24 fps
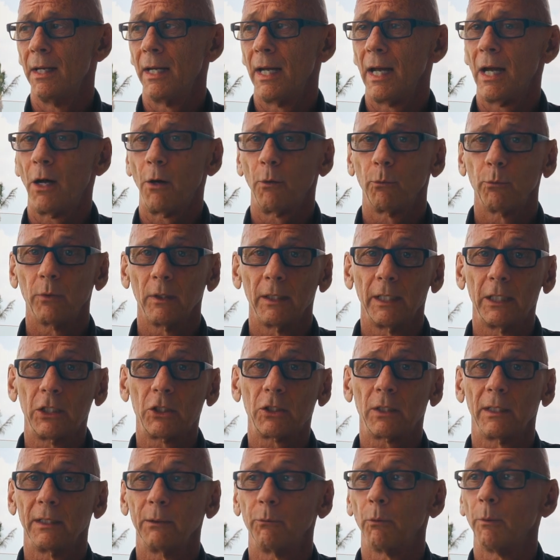How
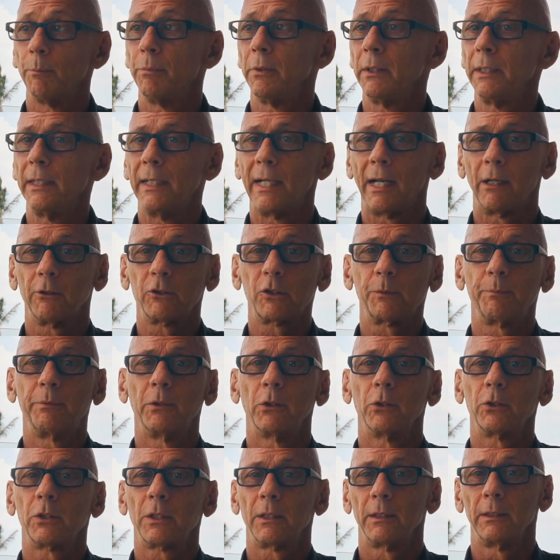relationally replete, how
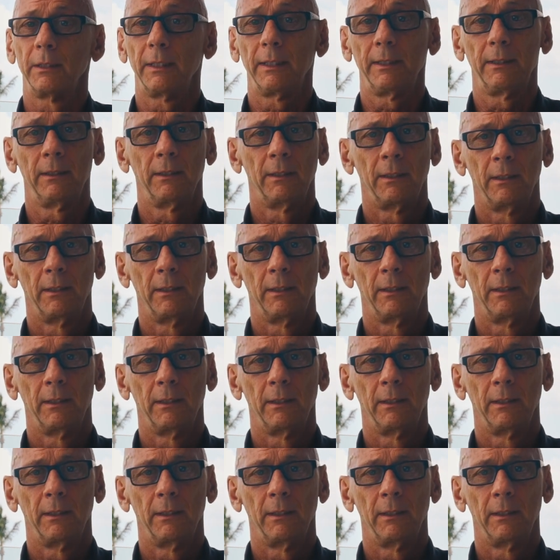spiritually